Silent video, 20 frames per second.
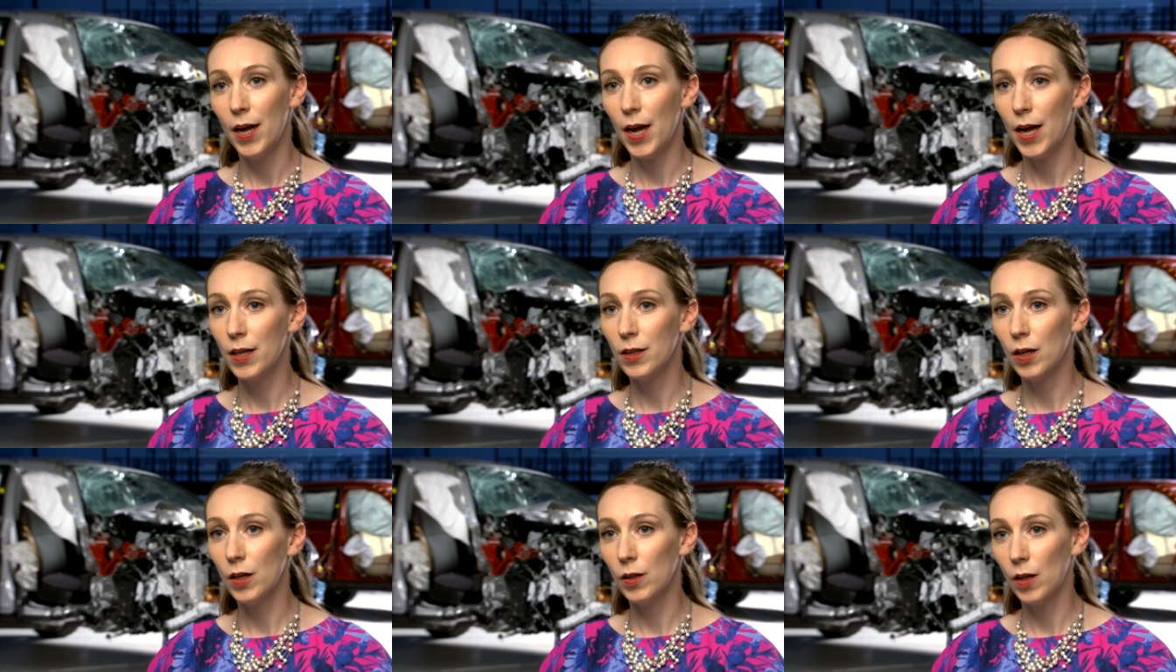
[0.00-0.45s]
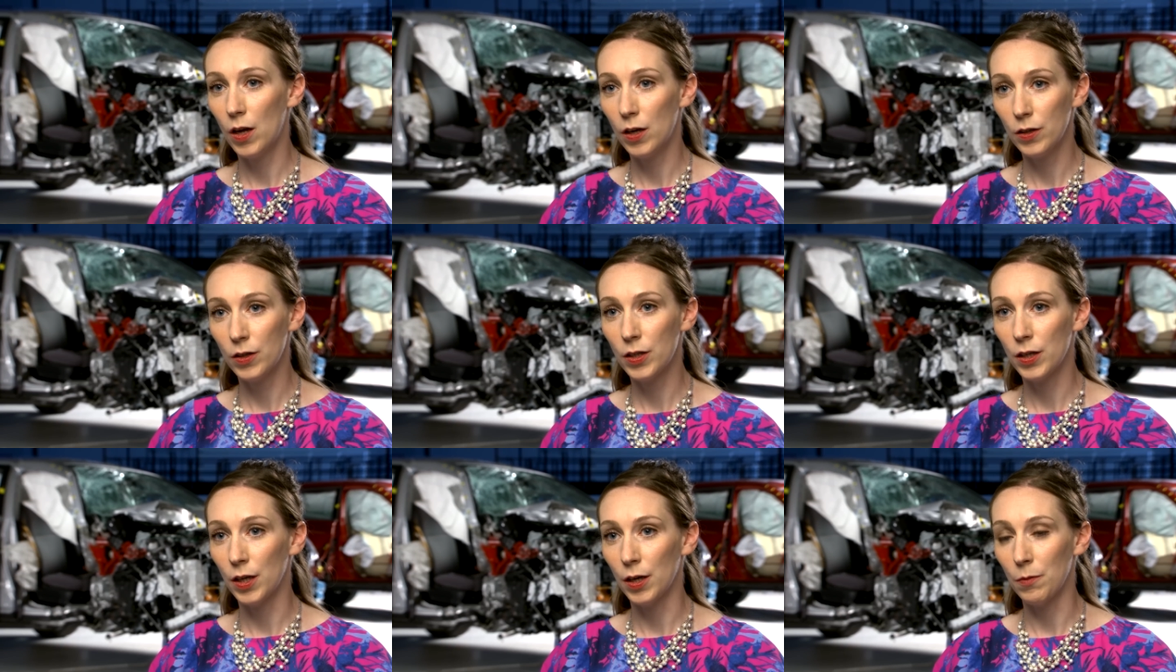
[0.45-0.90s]
In the long
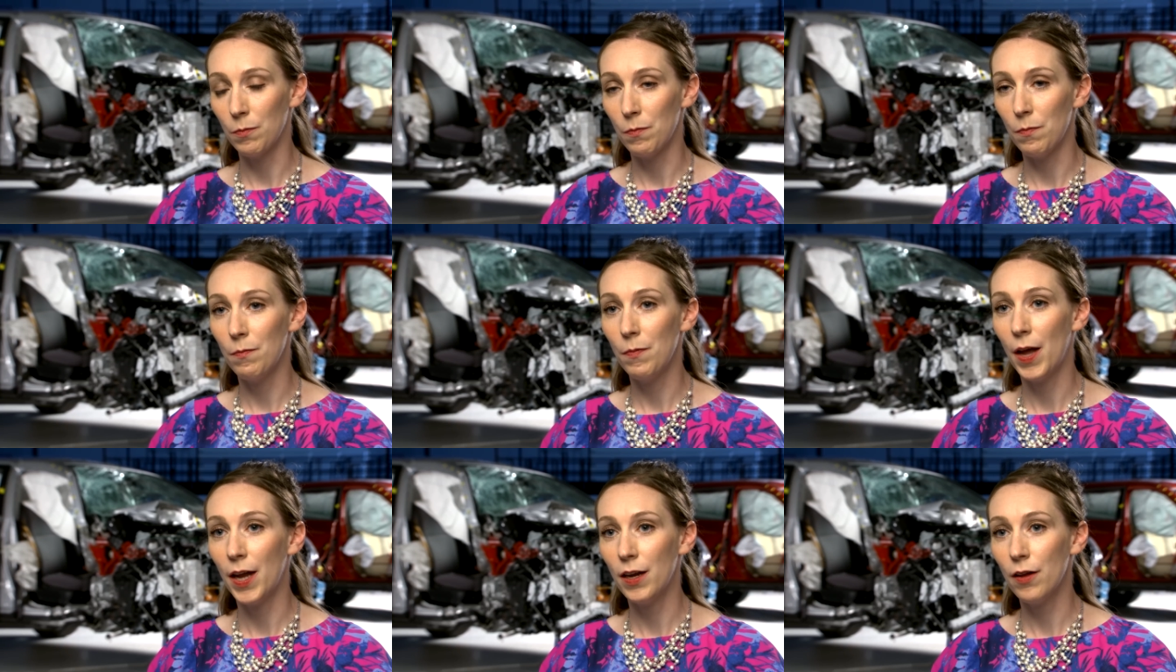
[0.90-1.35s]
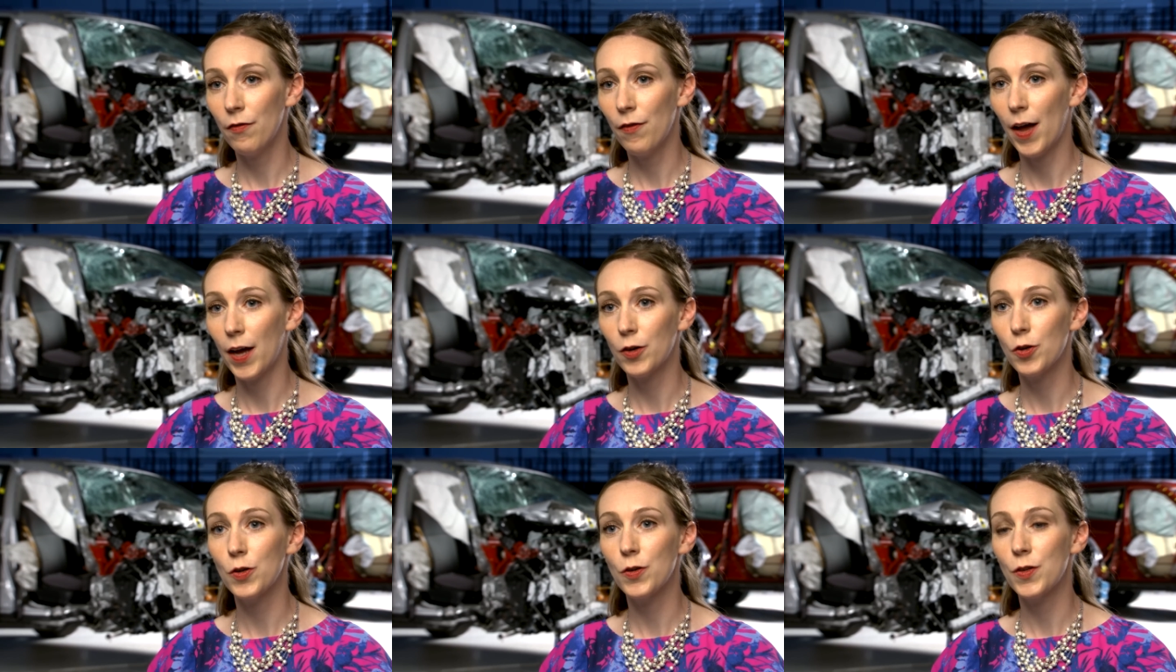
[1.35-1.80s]
term,
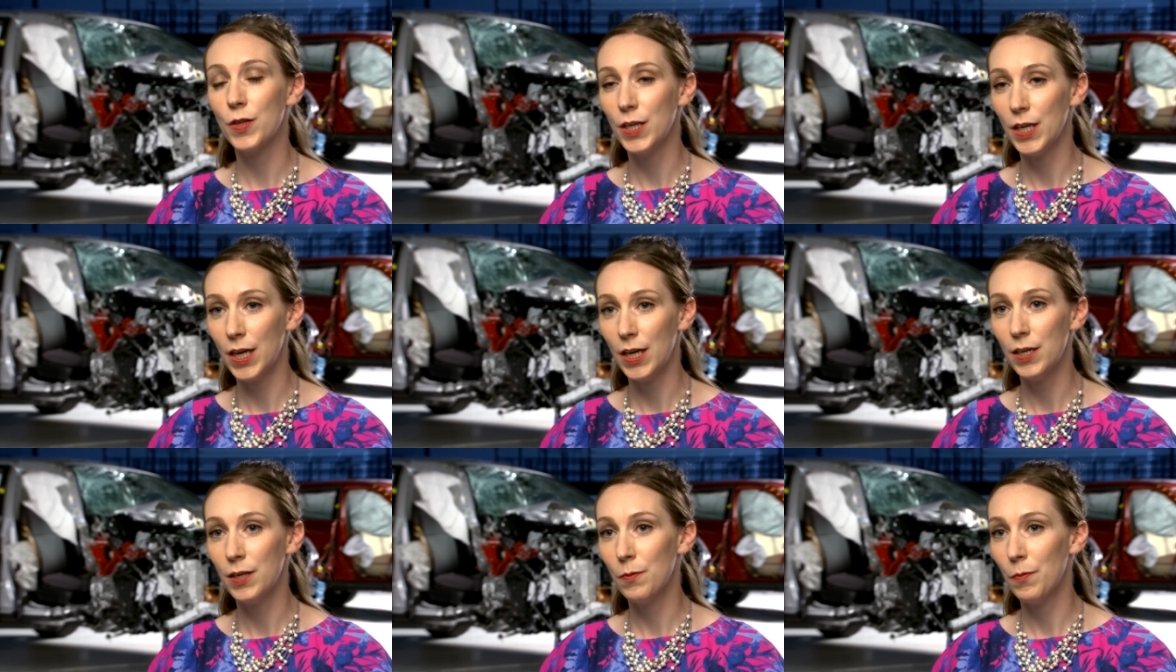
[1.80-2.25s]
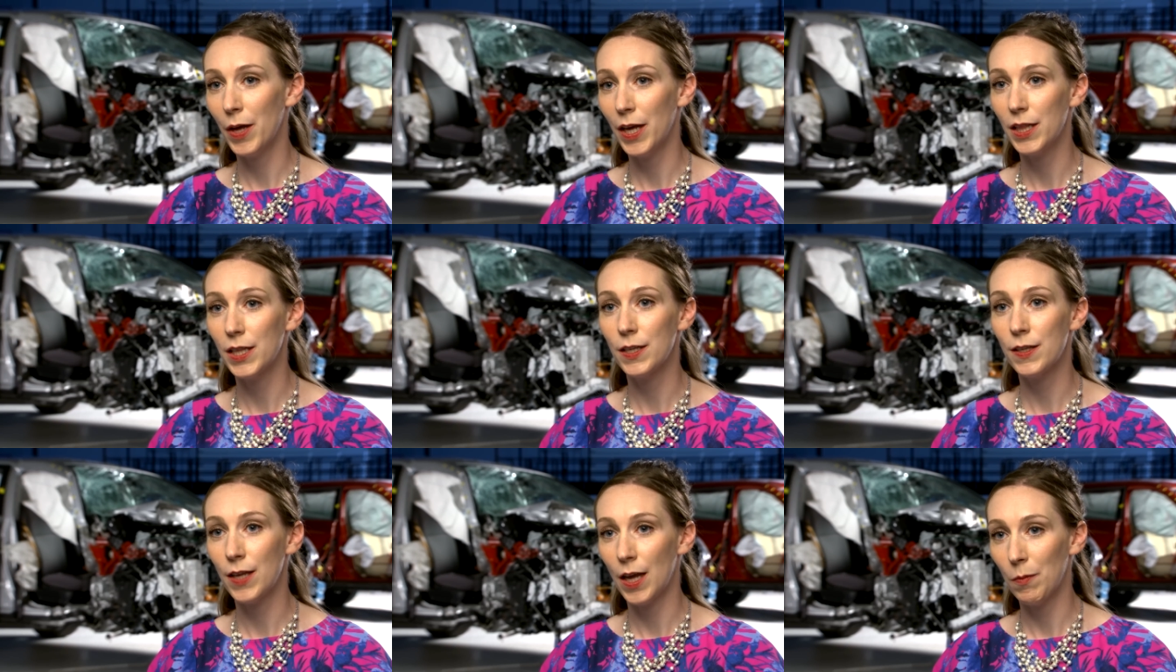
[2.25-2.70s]
manufacturers need to make
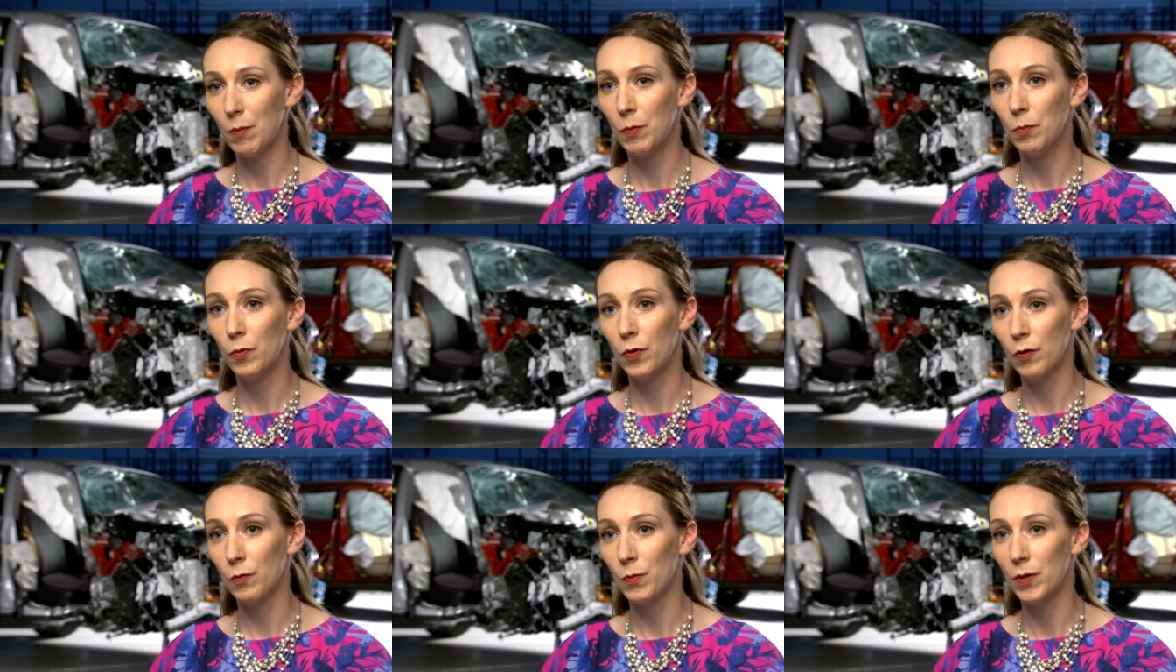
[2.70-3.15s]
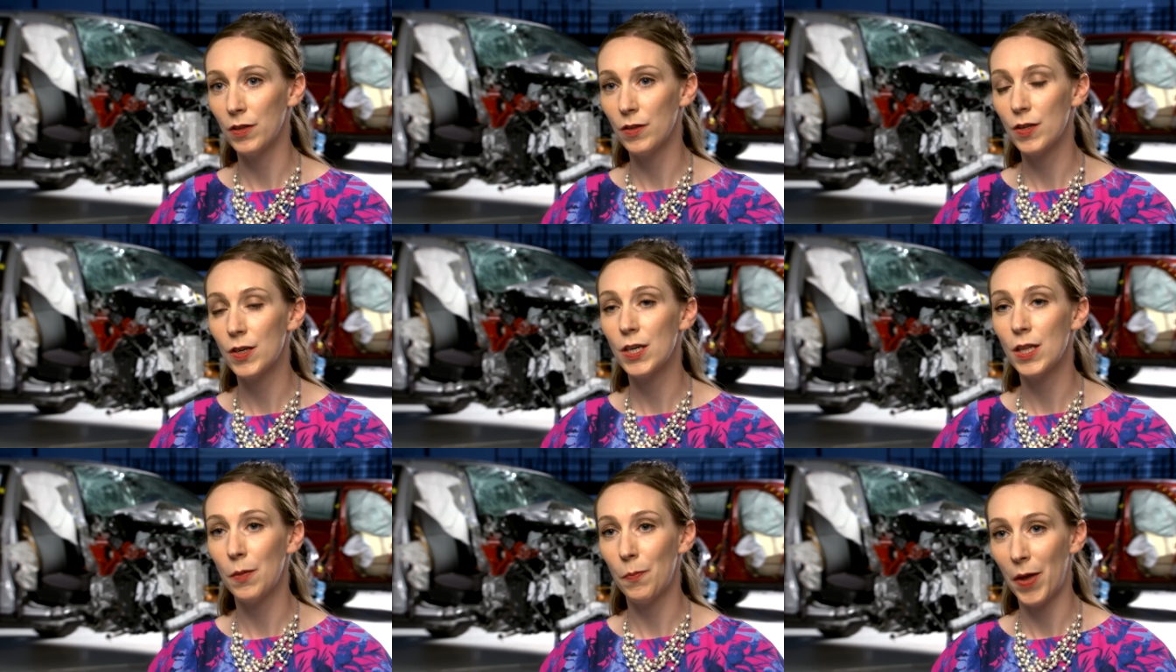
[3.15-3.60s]
the same improvements
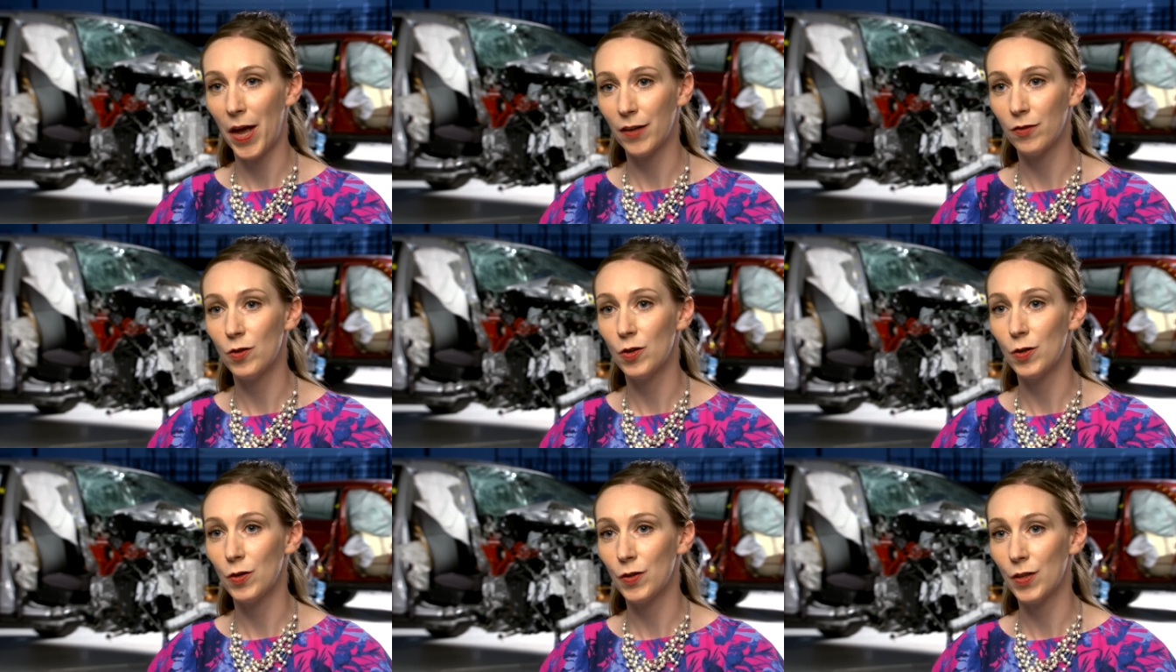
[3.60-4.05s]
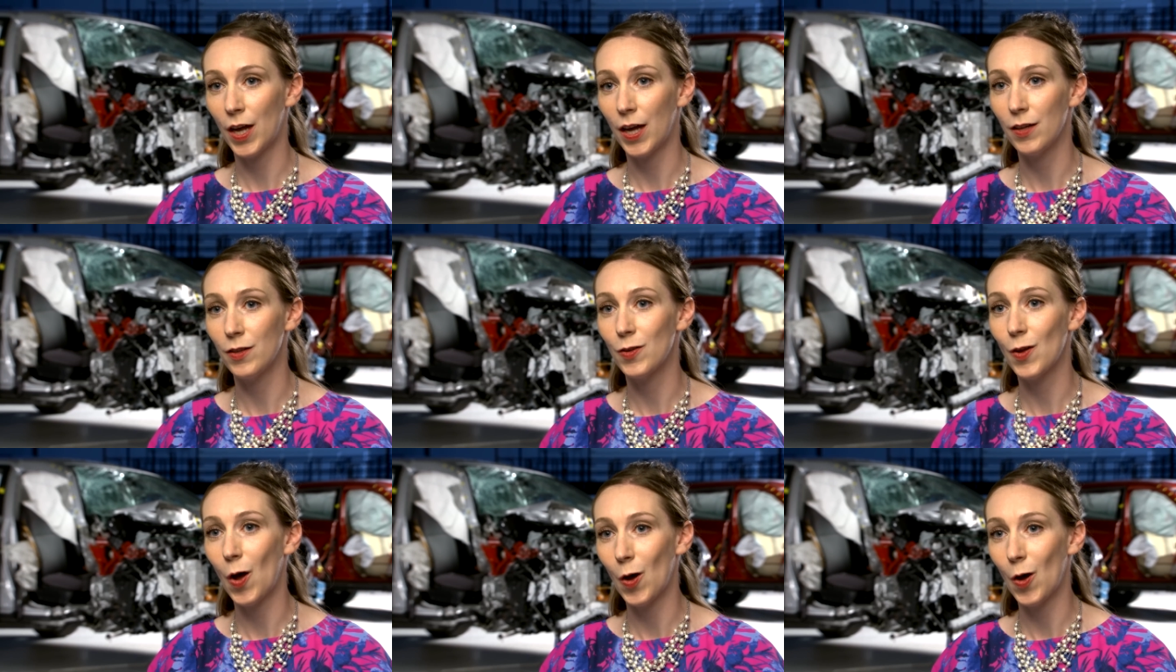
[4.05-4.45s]
to the passenger sides